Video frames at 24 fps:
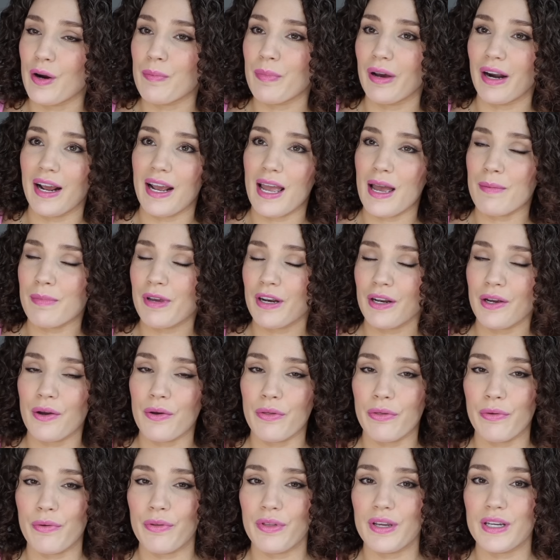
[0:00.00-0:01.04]
but I am gonna go
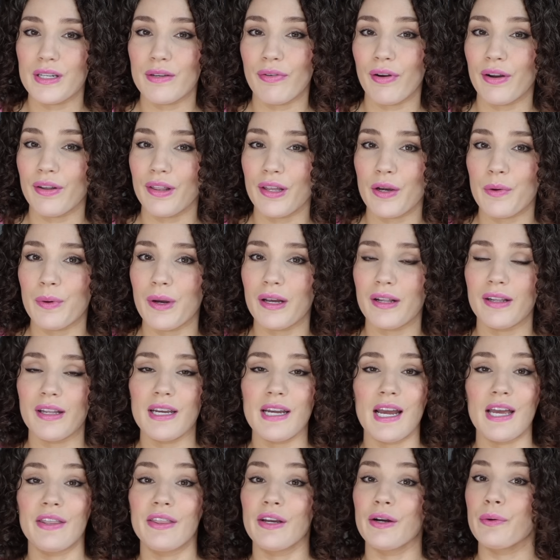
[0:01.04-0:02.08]
through these fairly
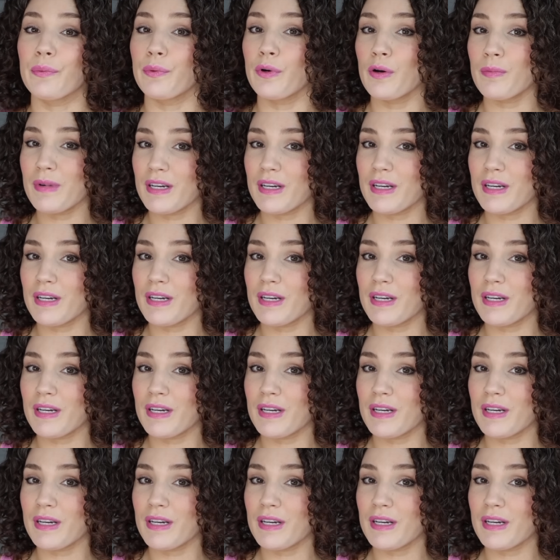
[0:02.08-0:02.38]
quickly and there will